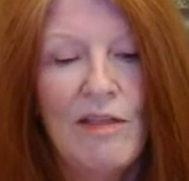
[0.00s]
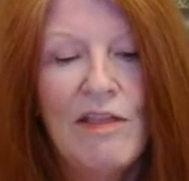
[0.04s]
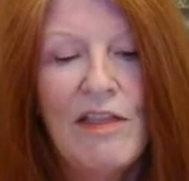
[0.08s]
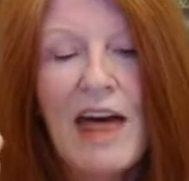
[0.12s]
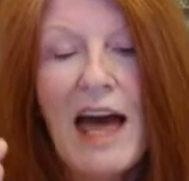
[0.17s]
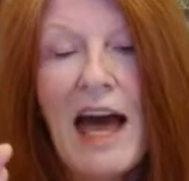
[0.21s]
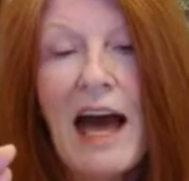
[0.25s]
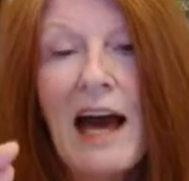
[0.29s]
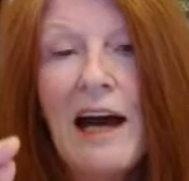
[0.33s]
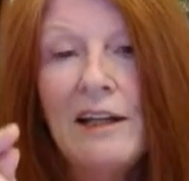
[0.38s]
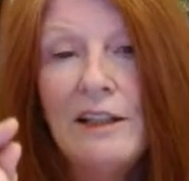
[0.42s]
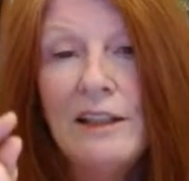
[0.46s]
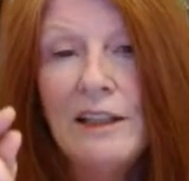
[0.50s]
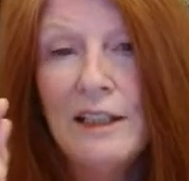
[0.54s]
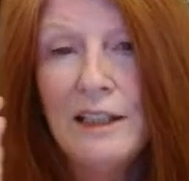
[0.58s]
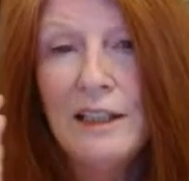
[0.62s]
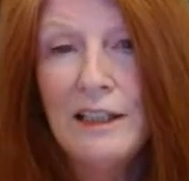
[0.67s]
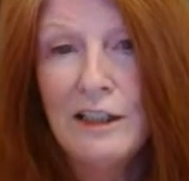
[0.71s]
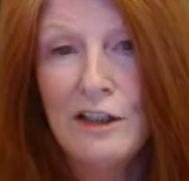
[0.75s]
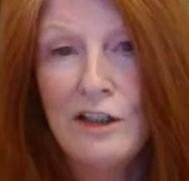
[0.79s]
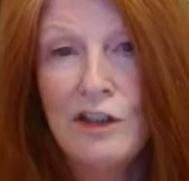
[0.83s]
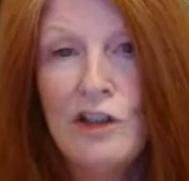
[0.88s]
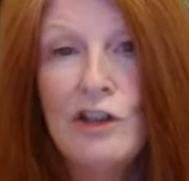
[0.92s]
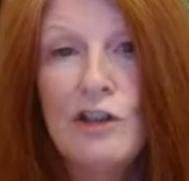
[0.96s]
That
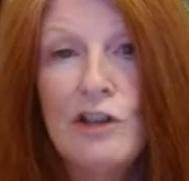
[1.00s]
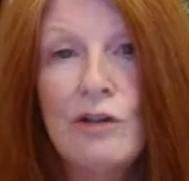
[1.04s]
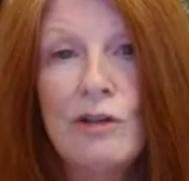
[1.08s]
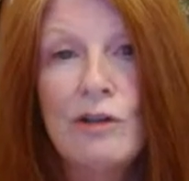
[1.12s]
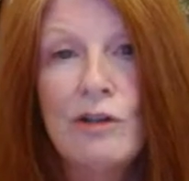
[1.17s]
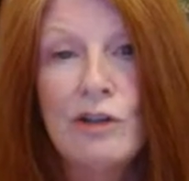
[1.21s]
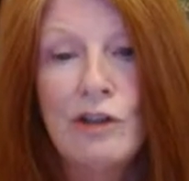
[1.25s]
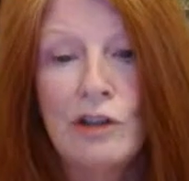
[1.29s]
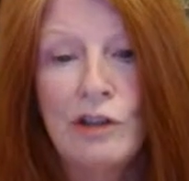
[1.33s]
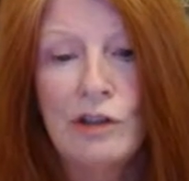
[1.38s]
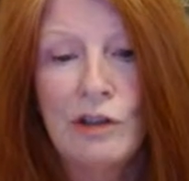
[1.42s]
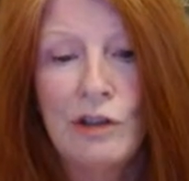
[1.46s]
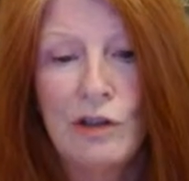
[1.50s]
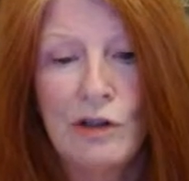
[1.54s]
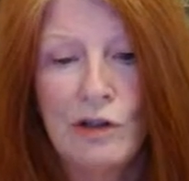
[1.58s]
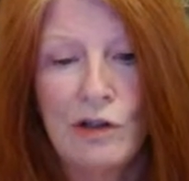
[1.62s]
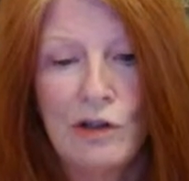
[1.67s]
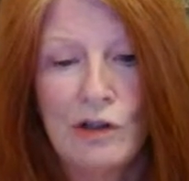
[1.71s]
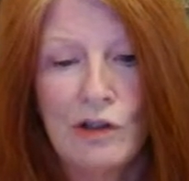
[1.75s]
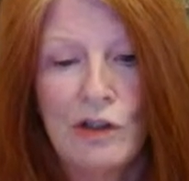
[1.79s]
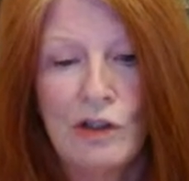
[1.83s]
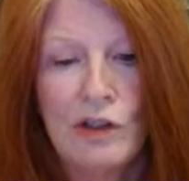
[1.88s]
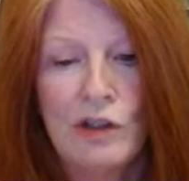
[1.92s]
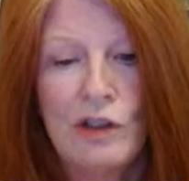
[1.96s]
is your
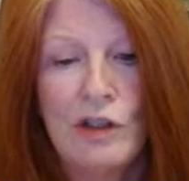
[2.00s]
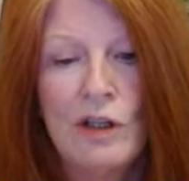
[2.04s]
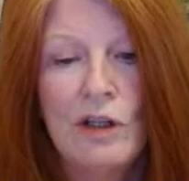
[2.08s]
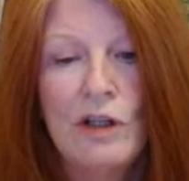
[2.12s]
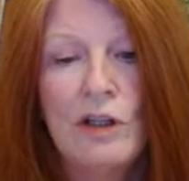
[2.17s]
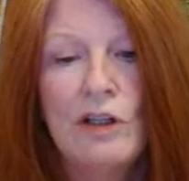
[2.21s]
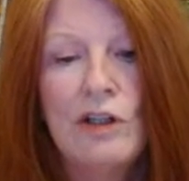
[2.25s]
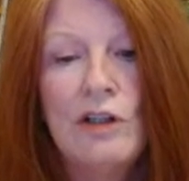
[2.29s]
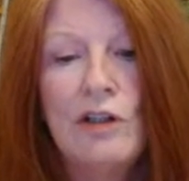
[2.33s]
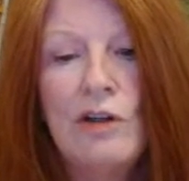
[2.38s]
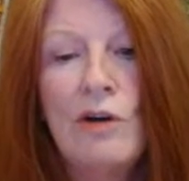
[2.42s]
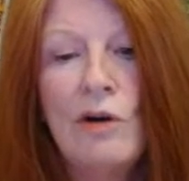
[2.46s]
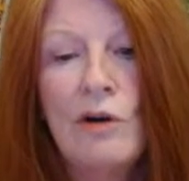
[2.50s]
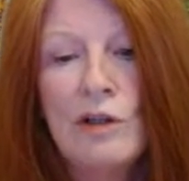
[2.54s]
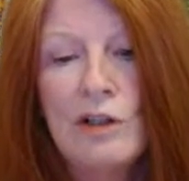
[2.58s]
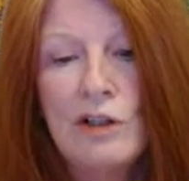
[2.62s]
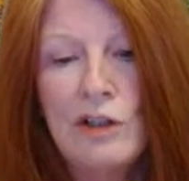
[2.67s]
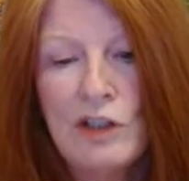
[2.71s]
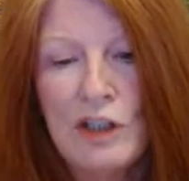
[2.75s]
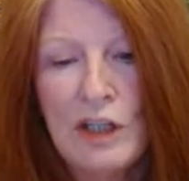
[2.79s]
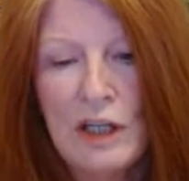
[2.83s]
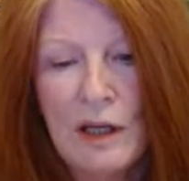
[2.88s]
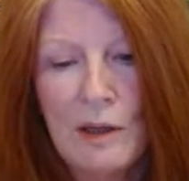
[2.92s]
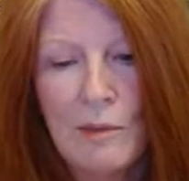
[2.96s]
church, your
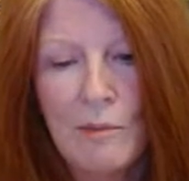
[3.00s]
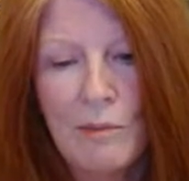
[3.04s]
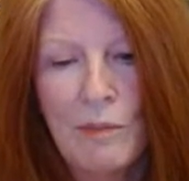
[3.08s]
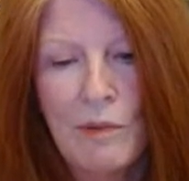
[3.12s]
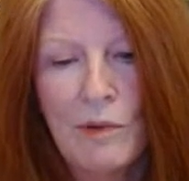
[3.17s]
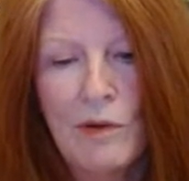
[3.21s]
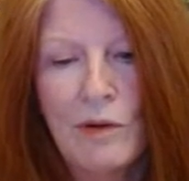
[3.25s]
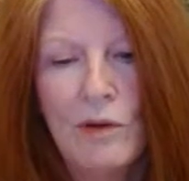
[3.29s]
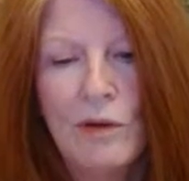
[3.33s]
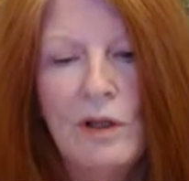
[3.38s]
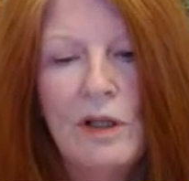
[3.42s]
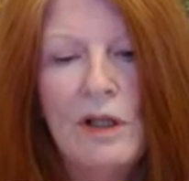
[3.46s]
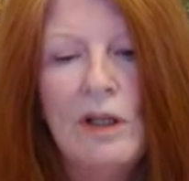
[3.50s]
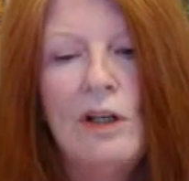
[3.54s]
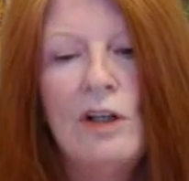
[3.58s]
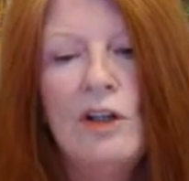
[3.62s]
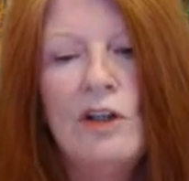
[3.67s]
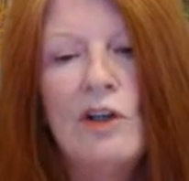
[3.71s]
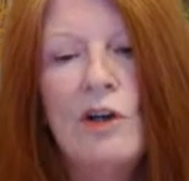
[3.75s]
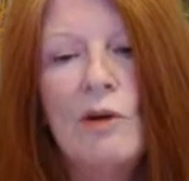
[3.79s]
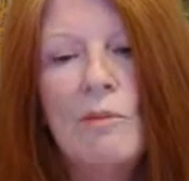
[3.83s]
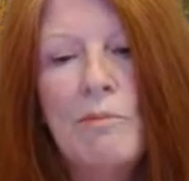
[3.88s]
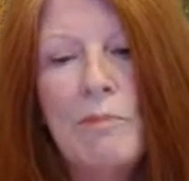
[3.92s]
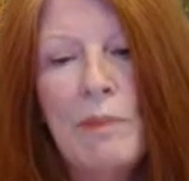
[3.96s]
temple,
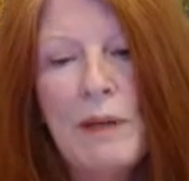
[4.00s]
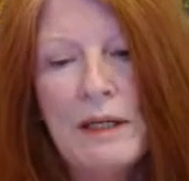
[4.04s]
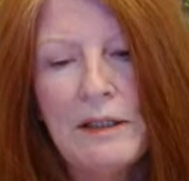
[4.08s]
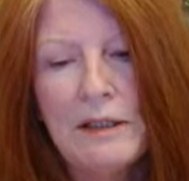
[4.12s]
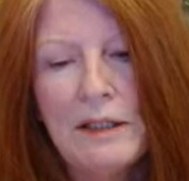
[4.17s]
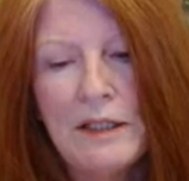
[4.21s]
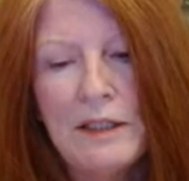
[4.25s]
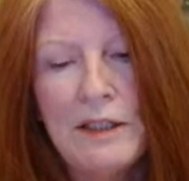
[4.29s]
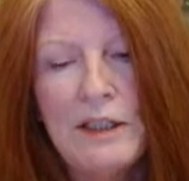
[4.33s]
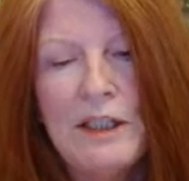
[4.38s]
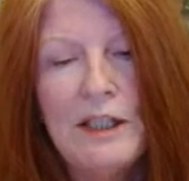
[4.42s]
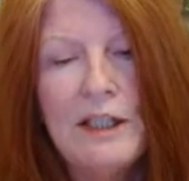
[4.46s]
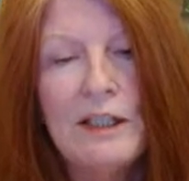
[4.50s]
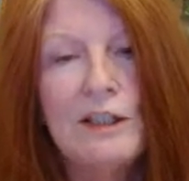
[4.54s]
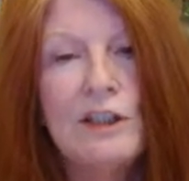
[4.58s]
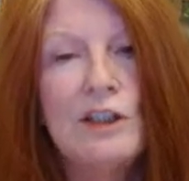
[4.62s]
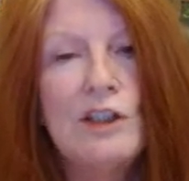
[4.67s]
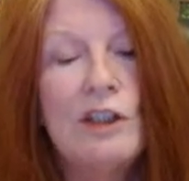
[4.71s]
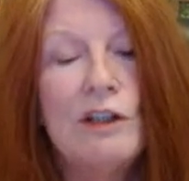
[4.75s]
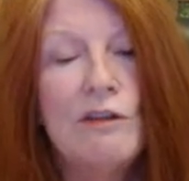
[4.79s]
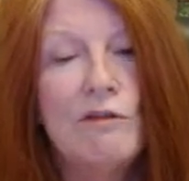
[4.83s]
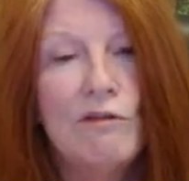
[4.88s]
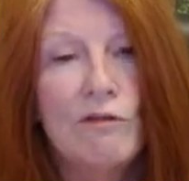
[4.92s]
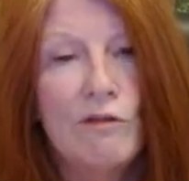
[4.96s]
your
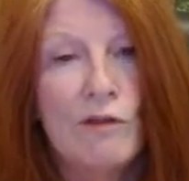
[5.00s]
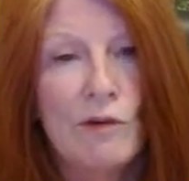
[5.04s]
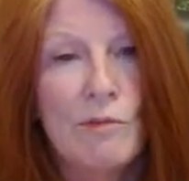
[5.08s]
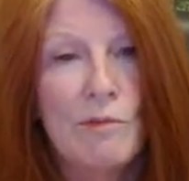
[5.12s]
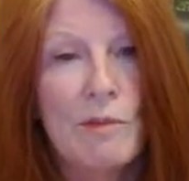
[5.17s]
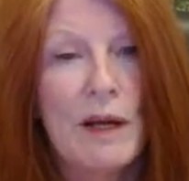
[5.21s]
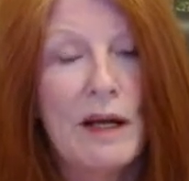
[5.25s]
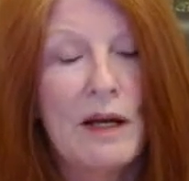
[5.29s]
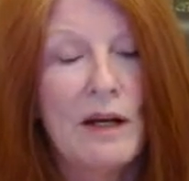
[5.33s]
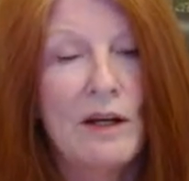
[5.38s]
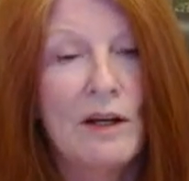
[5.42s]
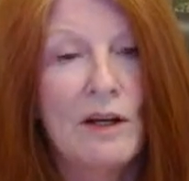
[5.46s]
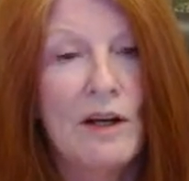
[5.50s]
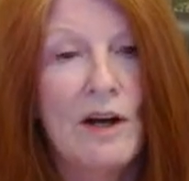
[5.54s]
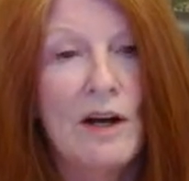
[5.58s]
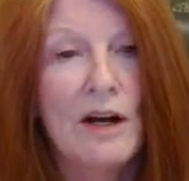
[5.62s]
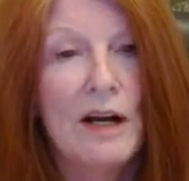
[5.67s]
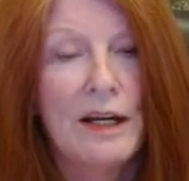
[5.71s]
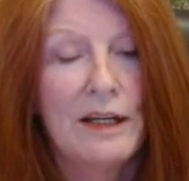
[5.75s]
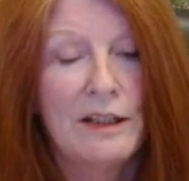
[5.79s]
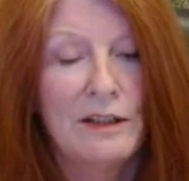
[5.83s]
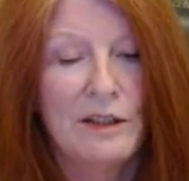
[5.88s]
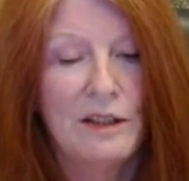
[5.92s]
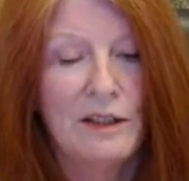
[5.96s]
benediction for
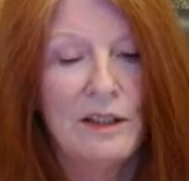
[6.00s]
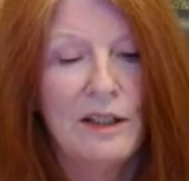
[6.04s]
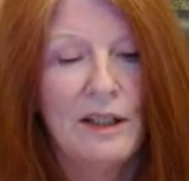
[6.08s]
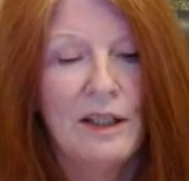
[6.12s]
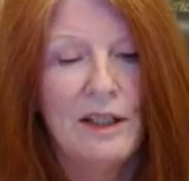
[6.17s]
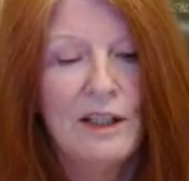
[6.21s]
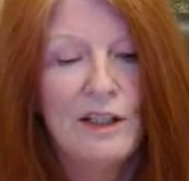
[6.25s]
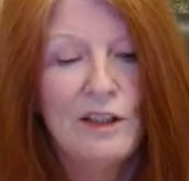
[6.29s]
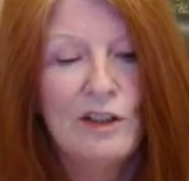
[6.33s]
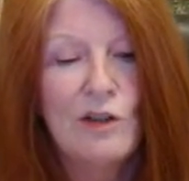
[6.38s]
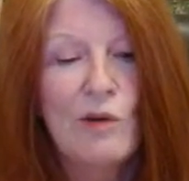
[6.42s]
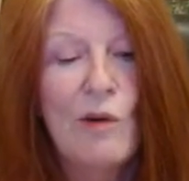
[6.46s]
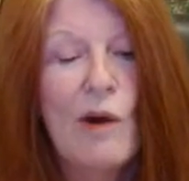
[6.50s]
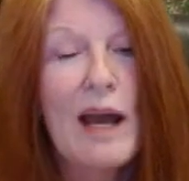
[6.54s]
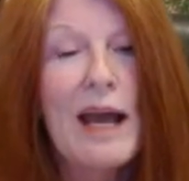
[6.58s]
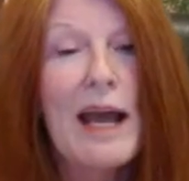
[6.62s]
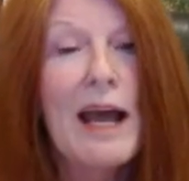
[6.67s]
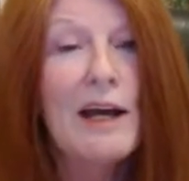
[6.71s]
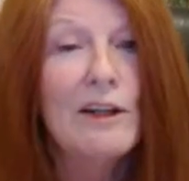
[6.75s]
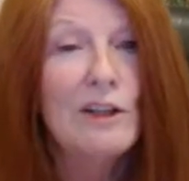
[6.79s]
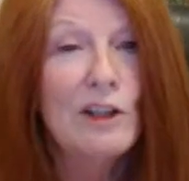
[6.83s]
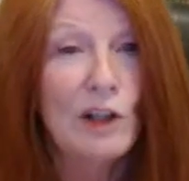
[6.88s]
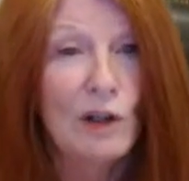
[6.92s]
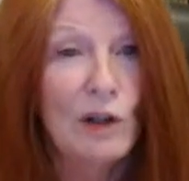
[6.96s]
mankind. So I
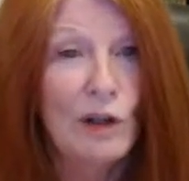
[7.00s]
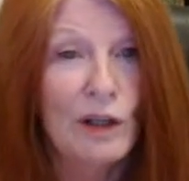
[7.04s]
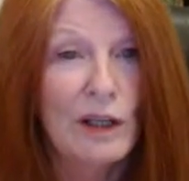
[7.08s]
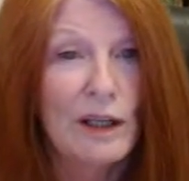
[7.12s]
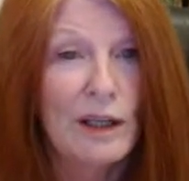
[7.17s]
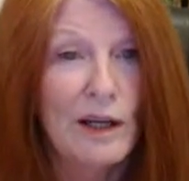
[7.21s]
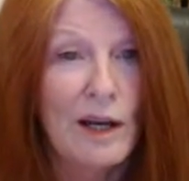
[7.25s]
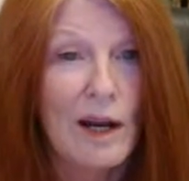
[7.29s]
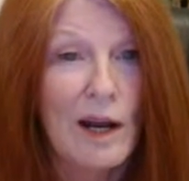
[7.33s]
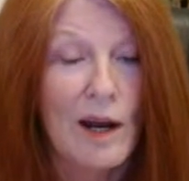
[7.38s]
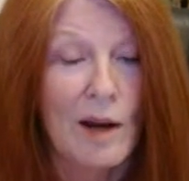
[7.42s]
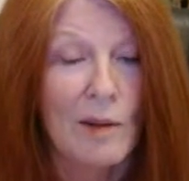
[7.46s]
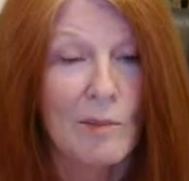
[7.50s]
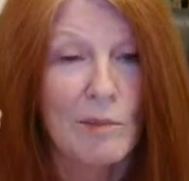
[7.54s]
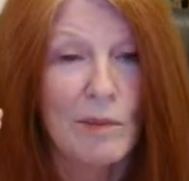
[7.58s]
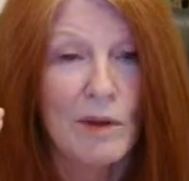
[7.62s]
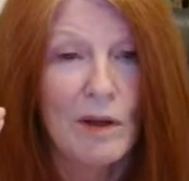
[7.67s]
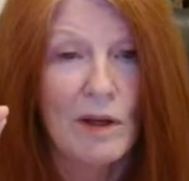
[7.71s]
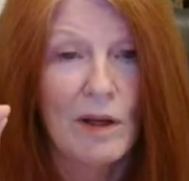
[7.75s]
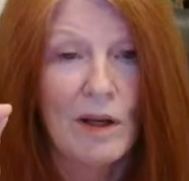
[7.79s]
had to look it up.